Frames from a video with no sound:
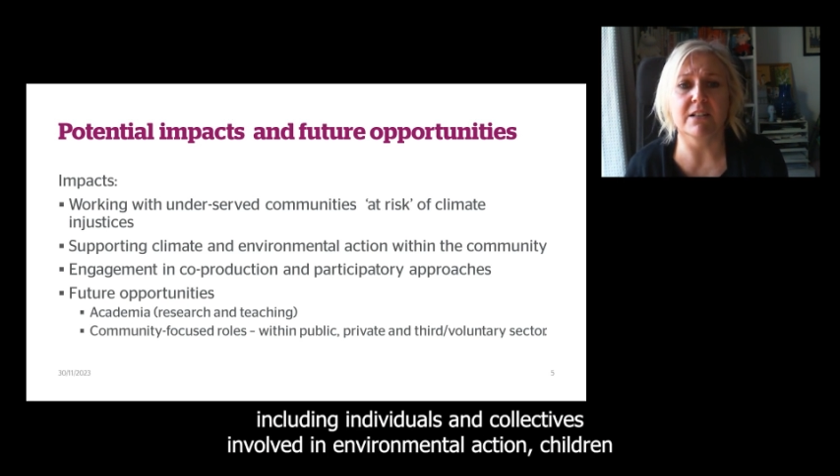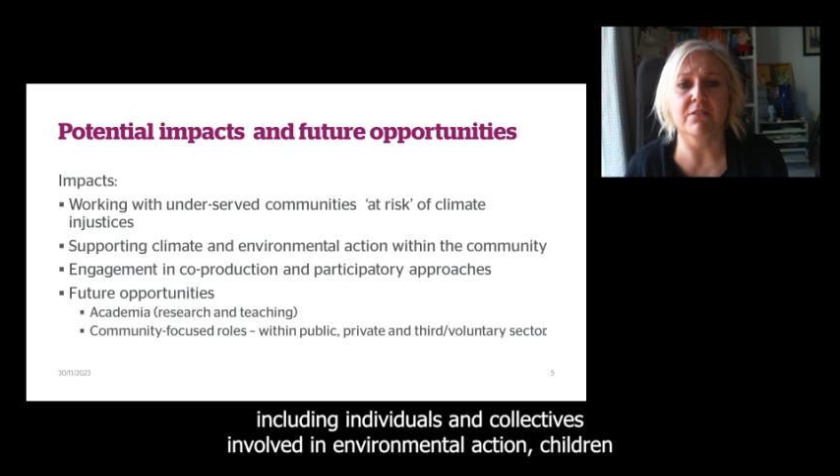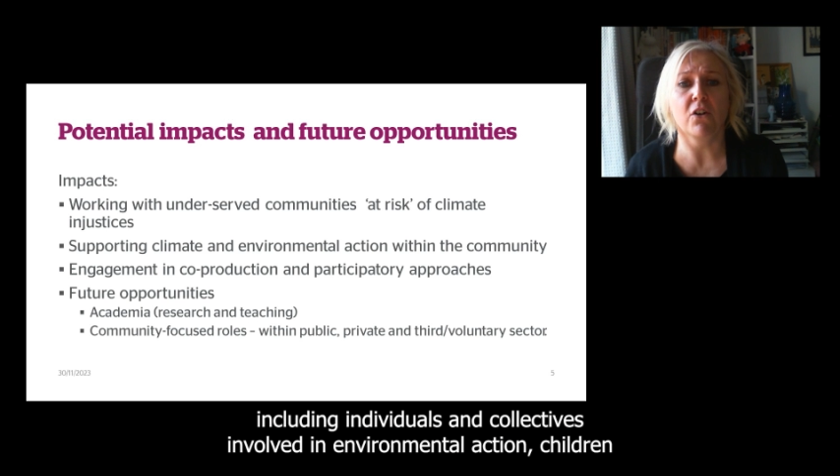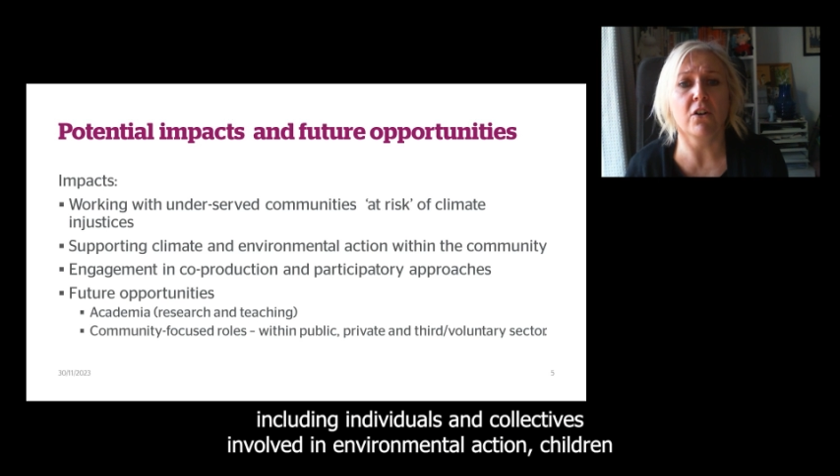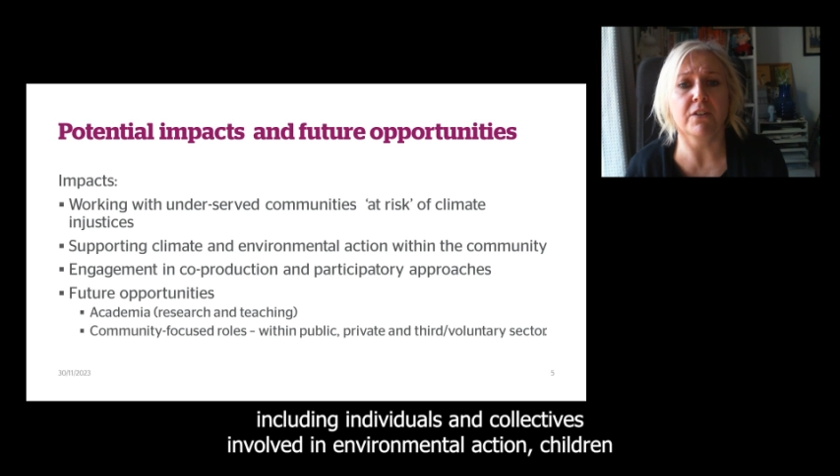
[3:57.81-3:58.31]

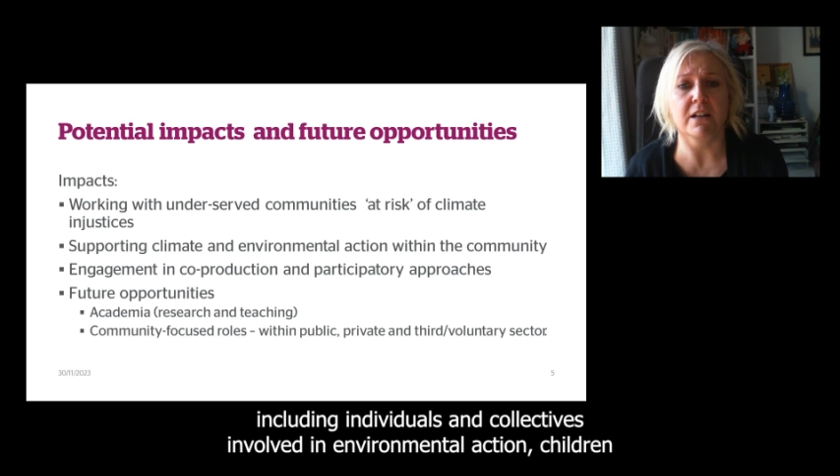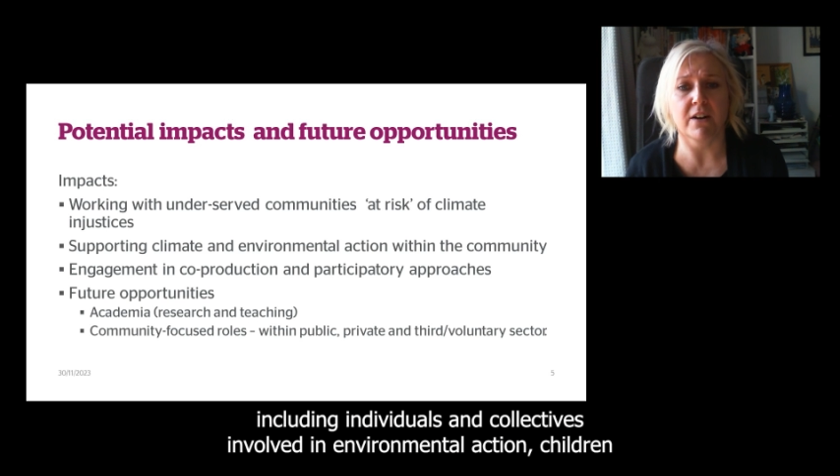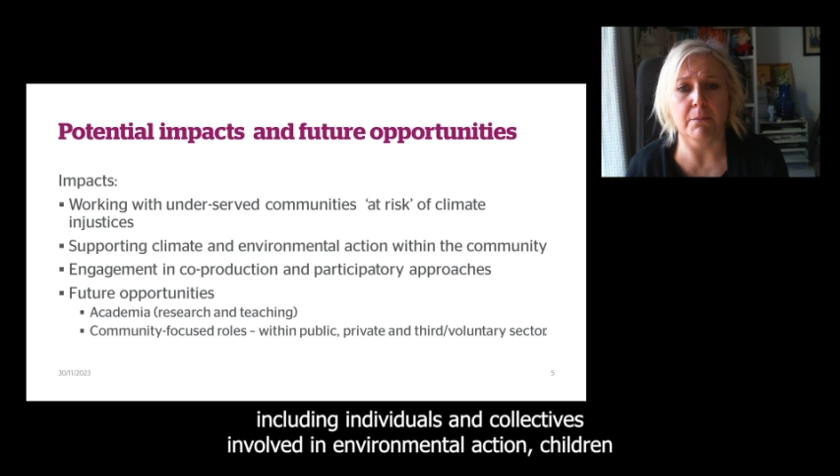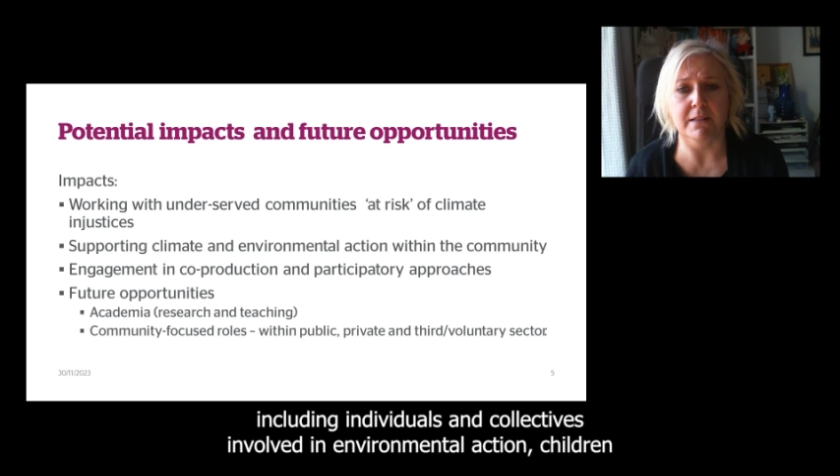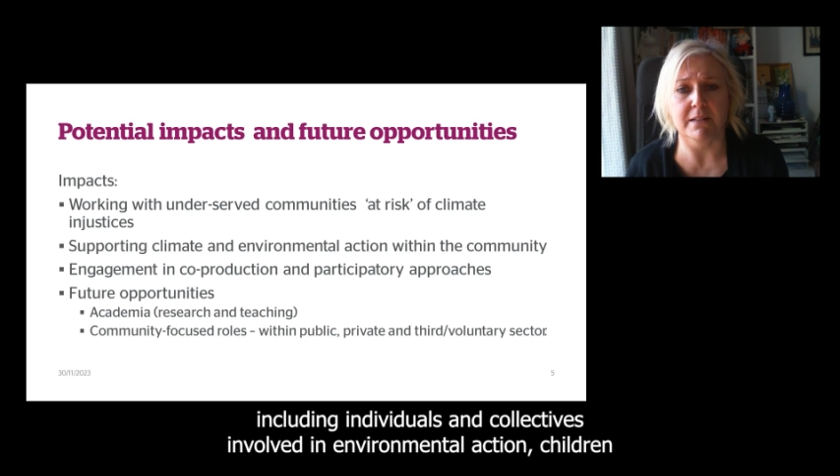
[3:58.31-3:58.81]
involved in
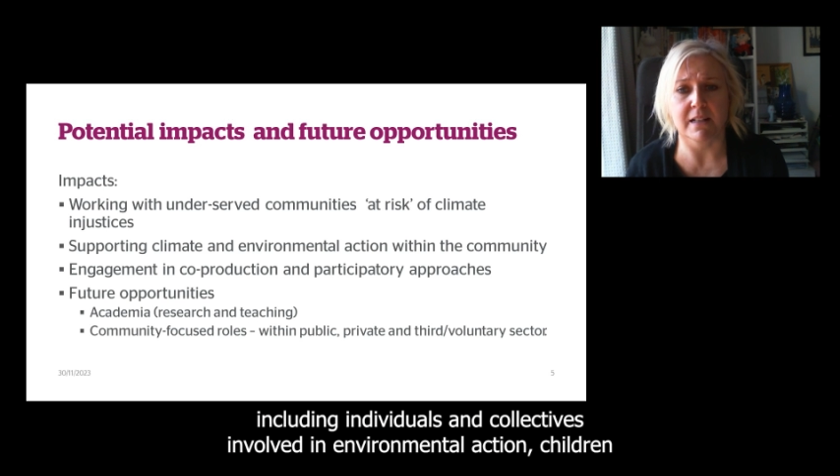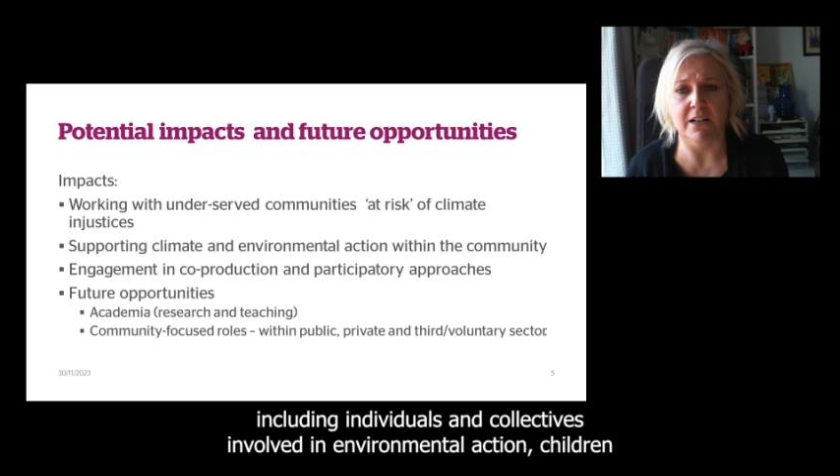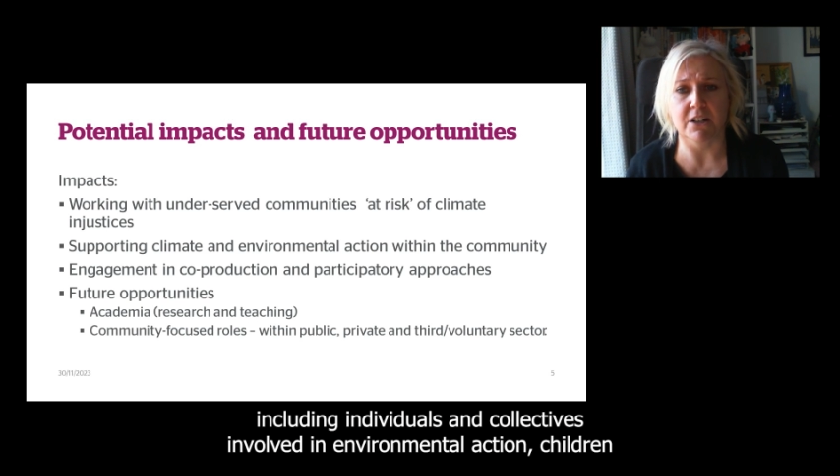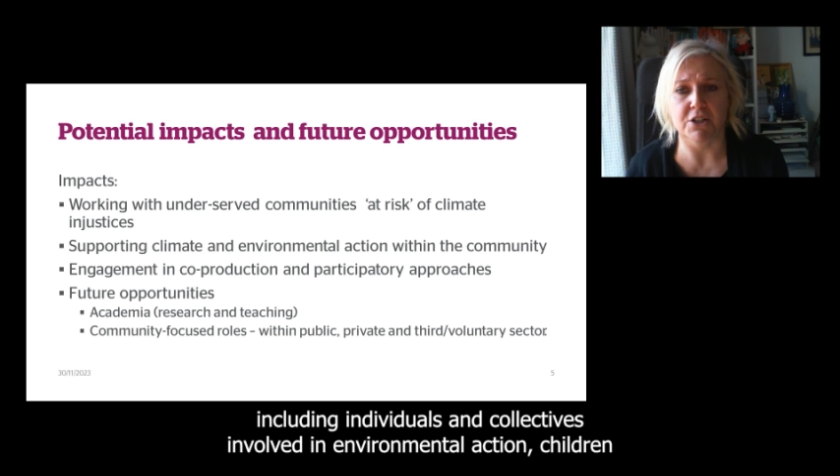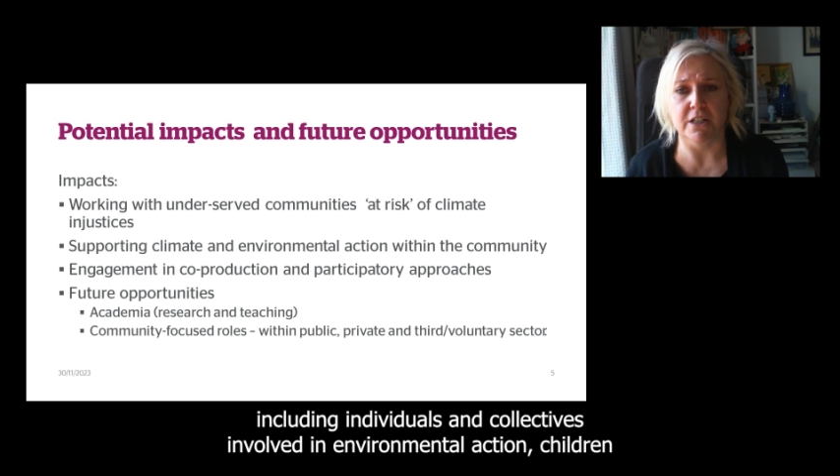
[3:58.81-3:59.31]
environmental
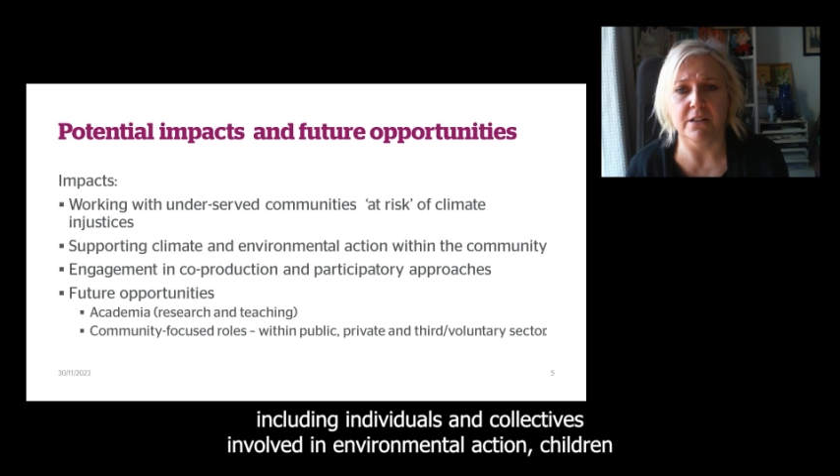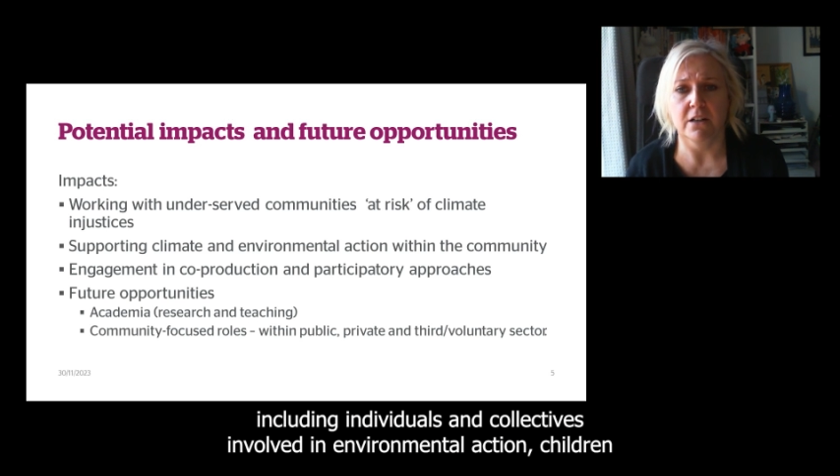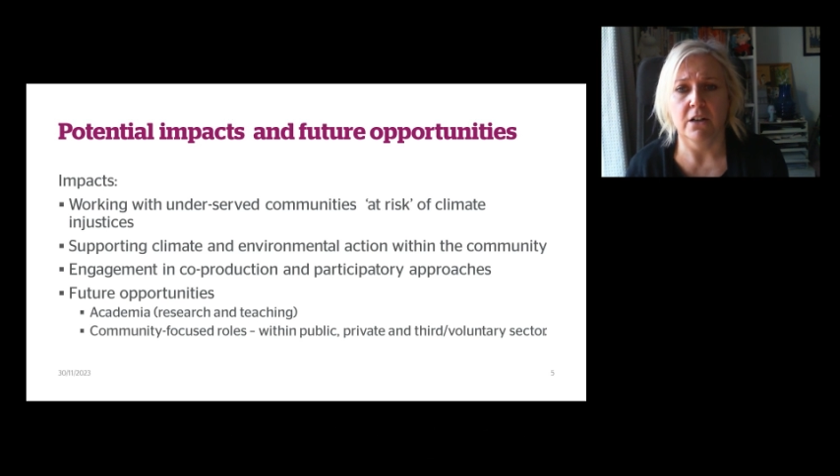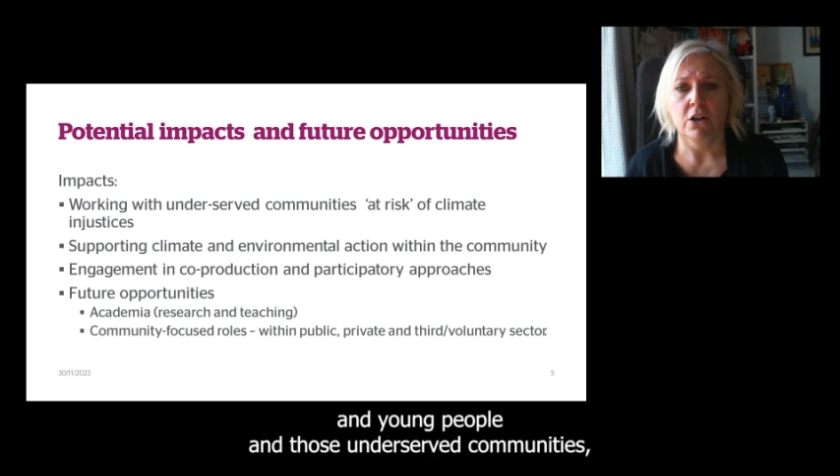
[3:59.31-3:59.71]
action,